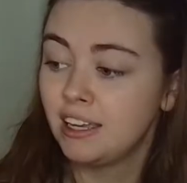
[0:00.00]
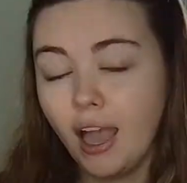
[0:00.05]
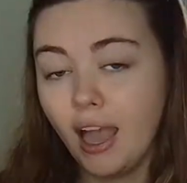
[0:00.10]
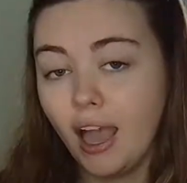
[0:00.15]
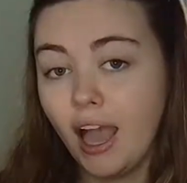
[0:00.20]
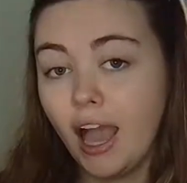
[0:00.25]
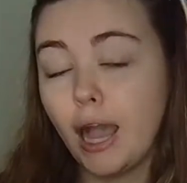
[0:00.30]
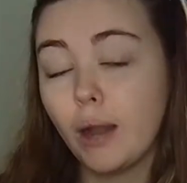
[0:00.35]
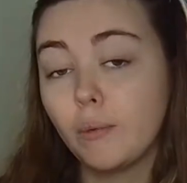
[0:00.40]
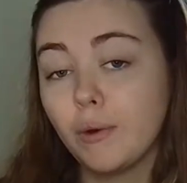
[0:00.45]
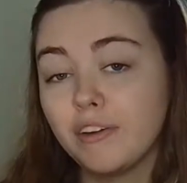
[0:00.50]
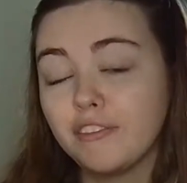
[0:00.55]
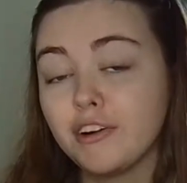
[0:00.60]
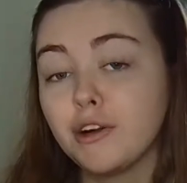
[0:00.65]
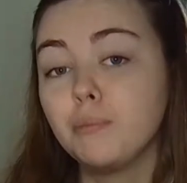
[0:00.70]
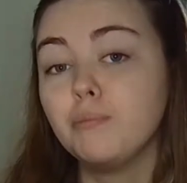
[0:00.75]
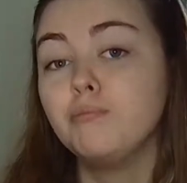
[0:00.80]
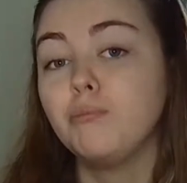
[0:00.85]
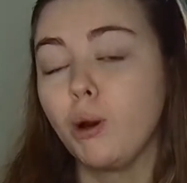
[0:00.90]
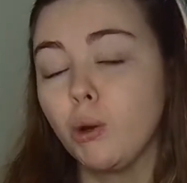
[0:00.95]
However,
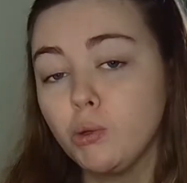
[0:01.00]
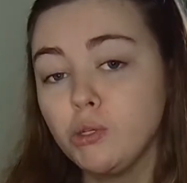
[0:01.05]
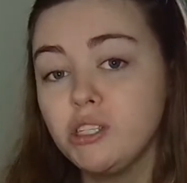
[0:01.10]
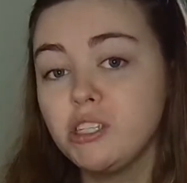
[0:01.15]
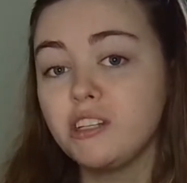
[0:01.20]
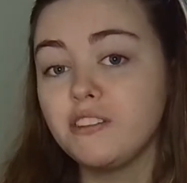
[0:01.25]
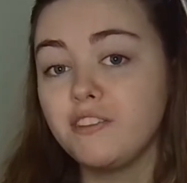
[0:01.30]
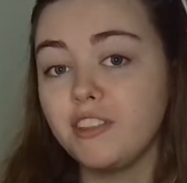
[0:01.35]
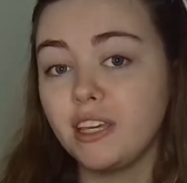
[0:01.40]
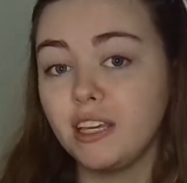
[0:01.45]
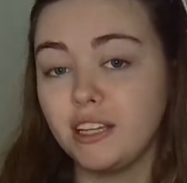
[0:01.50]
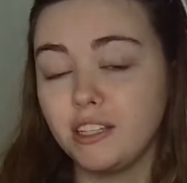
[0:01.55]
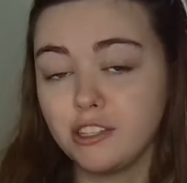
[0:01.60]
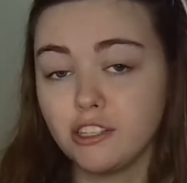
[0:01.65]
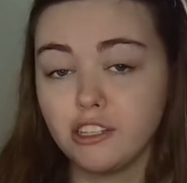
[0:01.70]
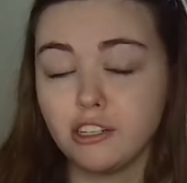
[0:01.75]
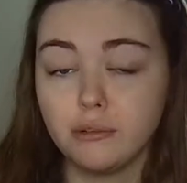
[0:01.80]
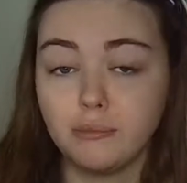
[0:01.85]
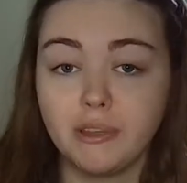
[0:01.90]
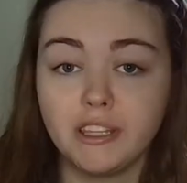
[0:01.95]
most of the
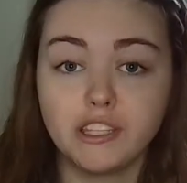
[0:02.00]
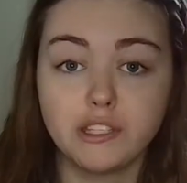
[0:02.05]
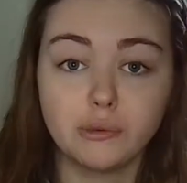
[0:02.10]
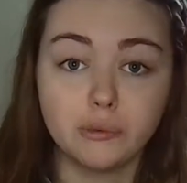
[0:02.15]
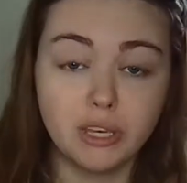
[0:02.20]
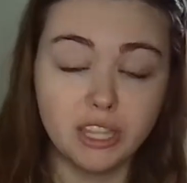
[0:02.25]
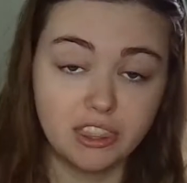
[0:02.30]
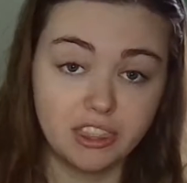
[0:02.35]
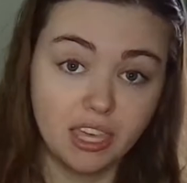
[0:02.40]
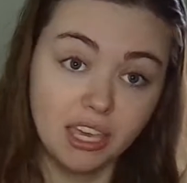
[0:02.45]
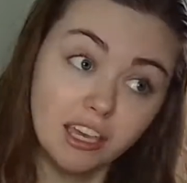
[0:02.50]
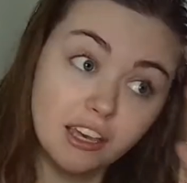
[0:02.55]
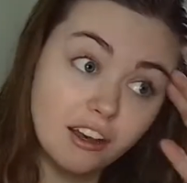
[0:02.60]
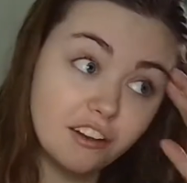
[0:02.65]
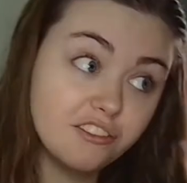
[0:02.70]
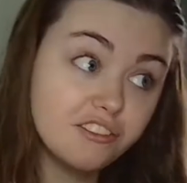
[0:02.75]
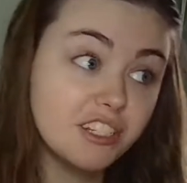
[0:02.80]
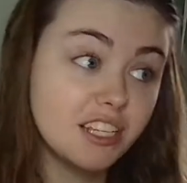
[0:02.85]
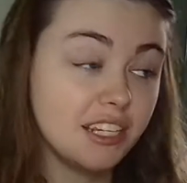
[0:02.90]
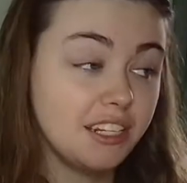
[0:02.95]
instruments we think of
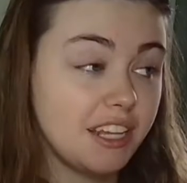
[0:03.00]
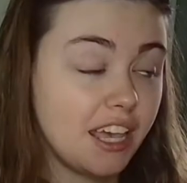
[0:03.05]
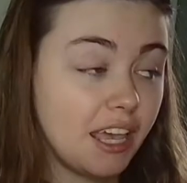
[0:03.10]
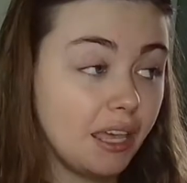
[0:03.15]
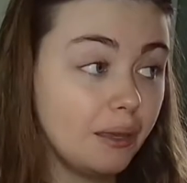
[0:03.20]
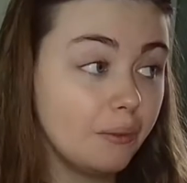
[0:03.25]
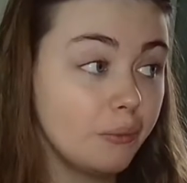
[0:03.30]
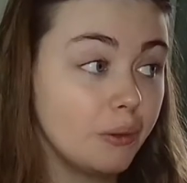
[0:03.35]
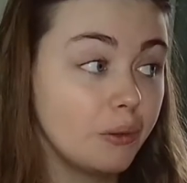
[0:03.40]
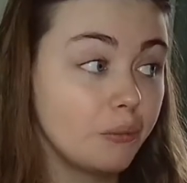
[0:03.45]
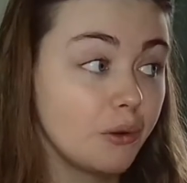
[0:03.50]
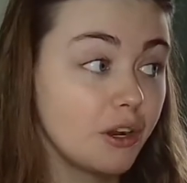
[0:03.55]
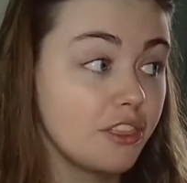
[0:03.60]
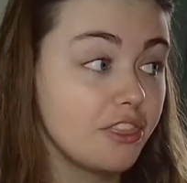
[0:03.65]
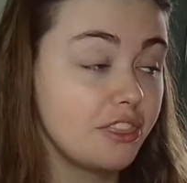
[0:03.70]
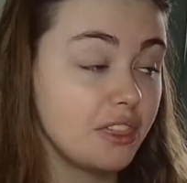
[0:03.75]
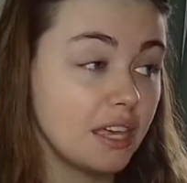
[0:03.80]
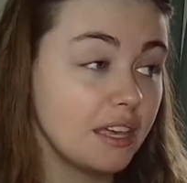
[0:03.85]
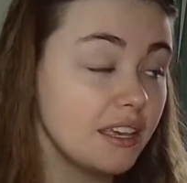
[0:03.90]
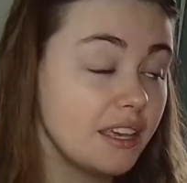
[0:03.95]
today when we're
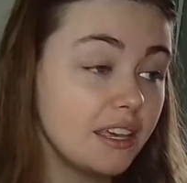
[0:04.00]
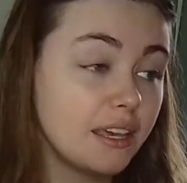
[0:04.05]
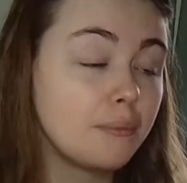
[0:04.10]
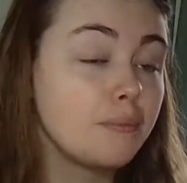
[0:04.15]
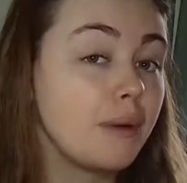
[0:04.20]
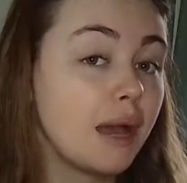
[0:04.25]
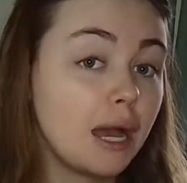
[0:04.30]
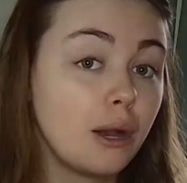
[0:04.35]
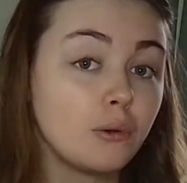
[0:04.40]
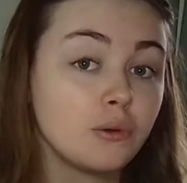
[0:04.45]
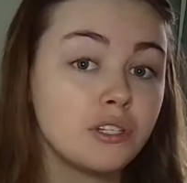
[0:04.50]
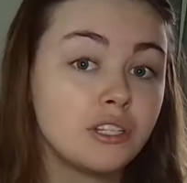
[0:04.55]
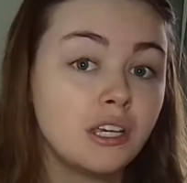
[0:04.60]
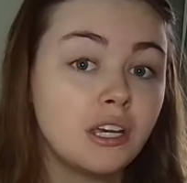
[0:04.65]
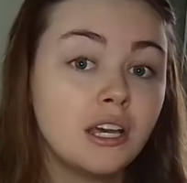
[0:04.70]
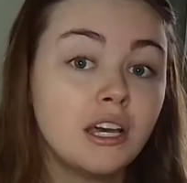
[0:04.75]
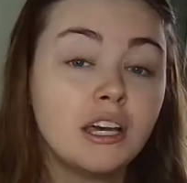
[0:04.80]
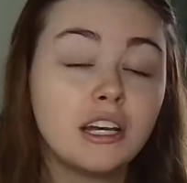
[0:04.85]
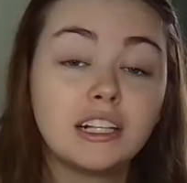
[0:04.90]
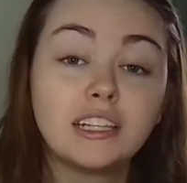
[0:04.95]
thinking about
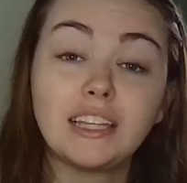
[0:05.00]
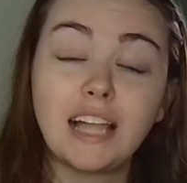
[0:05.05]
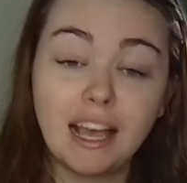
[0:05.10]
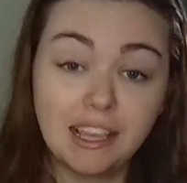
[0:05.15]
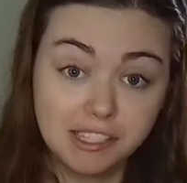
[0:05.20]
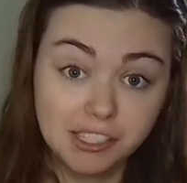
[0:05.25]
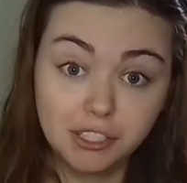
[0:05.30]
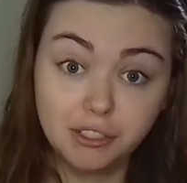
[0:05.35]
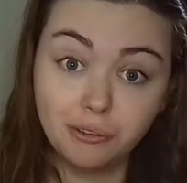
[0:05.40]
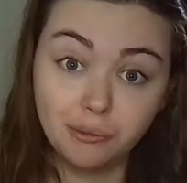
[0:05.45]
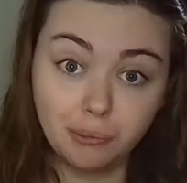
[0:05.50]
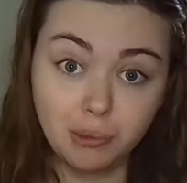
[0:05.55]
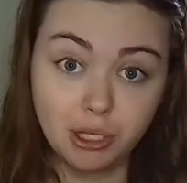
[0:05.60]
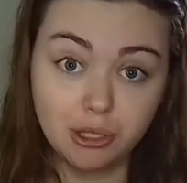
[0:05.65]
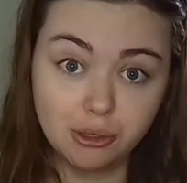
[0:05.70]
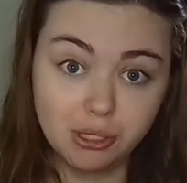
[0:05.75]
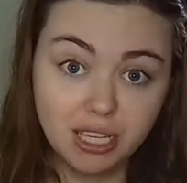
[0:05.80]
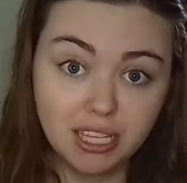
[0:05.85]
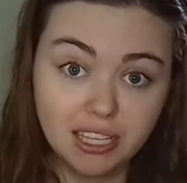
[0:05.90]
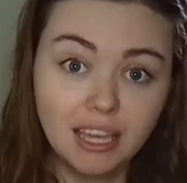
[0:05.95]
classical
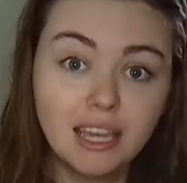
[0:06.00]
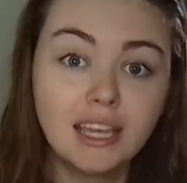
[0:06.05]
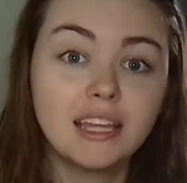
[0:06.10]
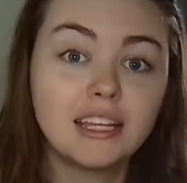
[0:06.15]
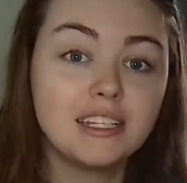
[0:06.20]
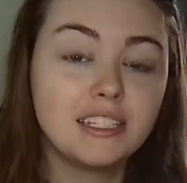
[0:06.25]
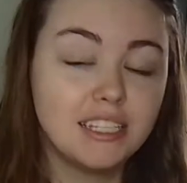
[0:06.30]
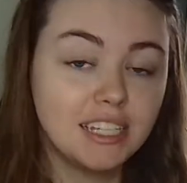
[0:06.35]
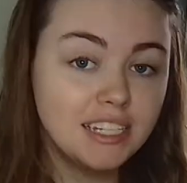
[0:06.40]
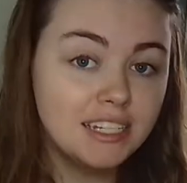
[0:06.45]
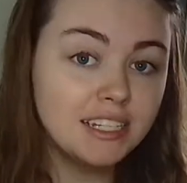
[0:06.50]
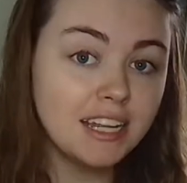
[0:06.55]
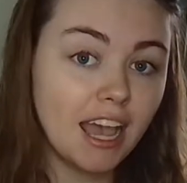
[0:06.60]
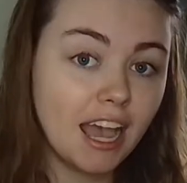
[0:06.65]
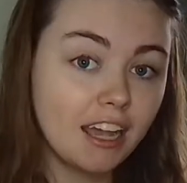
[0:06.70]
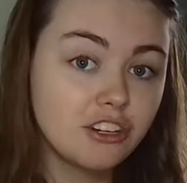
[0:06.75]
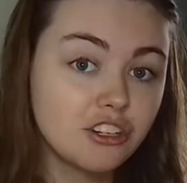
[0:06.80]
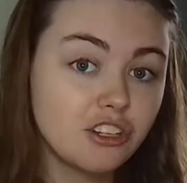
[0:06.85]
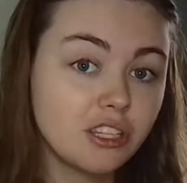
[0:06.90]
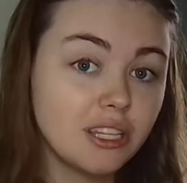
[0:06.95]
music didn't
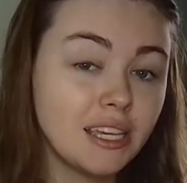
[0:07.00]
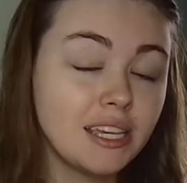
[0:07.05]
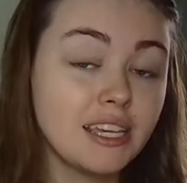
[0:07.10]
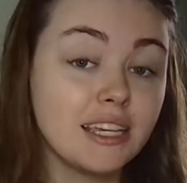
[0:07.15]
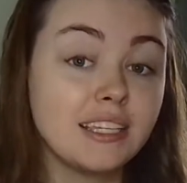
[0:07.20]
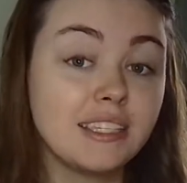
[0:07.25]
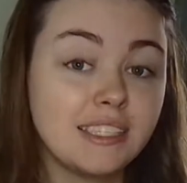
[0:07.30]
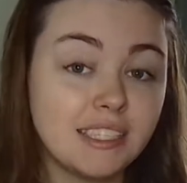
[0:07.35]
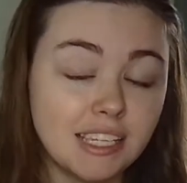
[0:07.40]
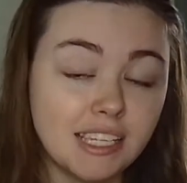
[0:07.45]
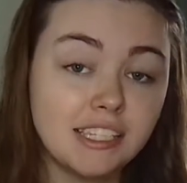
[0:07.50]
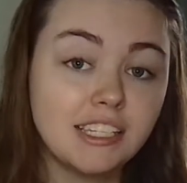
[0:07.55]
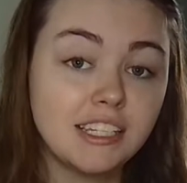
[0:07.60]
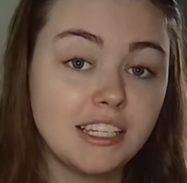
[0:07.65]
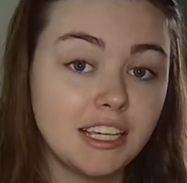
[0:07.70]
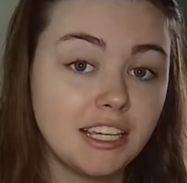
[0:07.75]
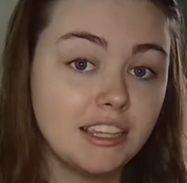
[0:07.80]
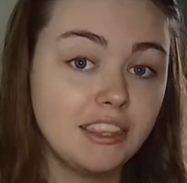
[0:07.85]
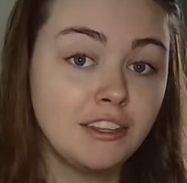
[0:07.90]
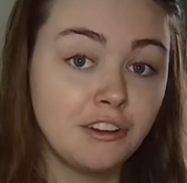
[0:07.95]
actually exist
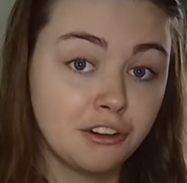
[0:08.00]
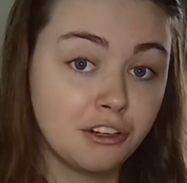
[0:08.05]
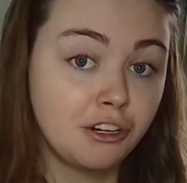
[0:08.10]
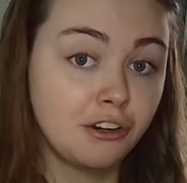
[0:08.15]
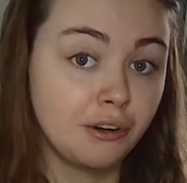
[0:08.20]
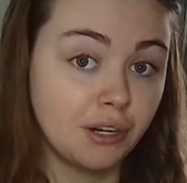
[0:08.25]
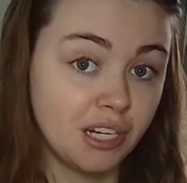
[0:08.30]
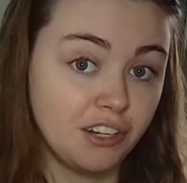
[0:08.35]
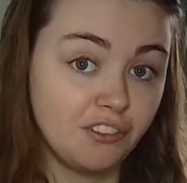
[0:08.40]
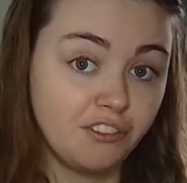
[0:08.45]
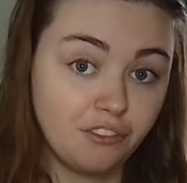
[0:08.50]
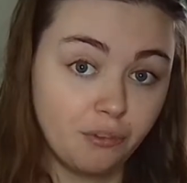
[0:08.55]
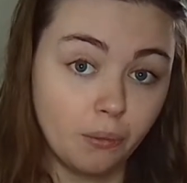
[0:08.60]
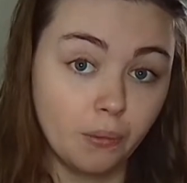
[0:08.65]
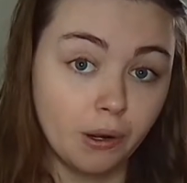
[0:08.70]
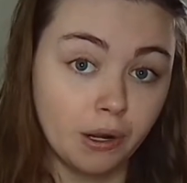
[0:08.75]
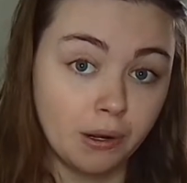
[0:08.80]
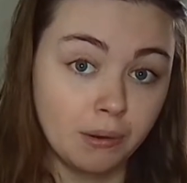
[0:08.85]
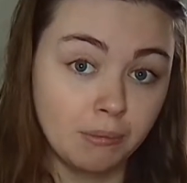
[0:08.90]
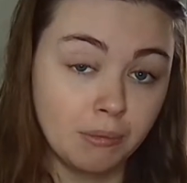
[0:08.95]
in their current
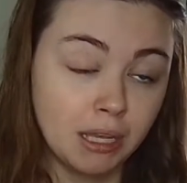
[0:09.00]
form